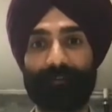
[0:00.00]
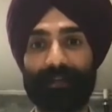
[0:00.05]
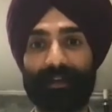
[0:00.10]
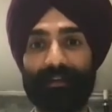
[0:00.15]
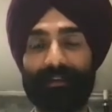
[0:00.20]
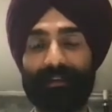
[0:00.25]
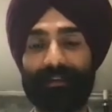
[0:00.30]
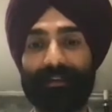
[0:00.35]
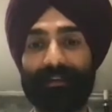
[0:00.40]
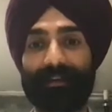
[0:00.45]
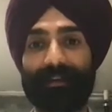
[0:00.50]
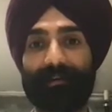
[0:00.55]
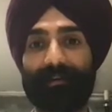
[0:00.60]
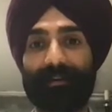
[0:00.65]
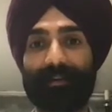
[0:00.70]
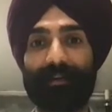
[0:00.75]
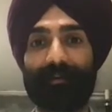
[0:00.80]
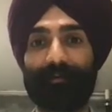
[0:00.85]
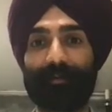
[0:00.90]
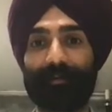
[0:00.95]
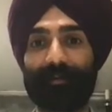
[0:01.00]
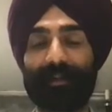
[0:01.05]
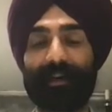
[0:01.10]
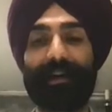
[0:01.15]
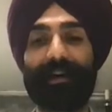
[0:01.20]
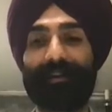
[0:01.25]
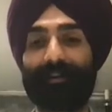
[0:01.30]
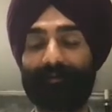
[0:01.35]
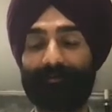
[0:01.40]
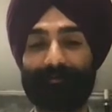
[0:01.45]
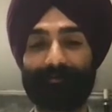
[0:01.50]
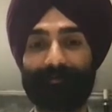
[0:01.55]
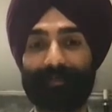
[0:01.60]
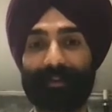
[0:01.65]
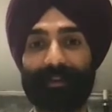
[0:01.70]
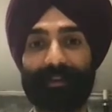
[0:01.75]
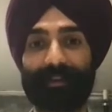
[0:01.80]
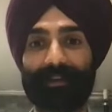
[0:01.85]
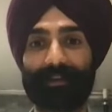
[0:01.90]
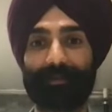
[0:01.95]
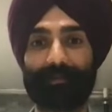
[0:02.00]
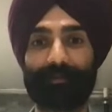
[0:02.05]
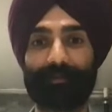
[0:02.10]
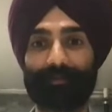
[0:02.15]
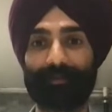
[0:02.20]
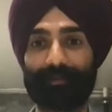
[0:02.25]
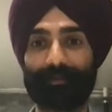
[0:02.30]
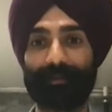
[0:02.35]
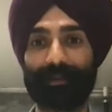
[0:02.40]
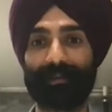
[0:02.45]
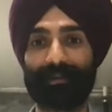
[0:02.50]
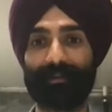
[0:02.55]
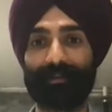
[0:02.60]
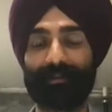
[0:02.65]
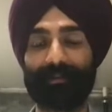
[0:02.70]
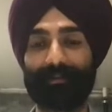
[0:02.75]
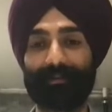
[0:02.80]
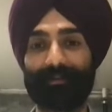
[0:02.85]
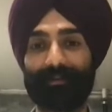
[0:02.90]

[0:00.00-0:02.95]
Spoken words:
I think that would help a lot with,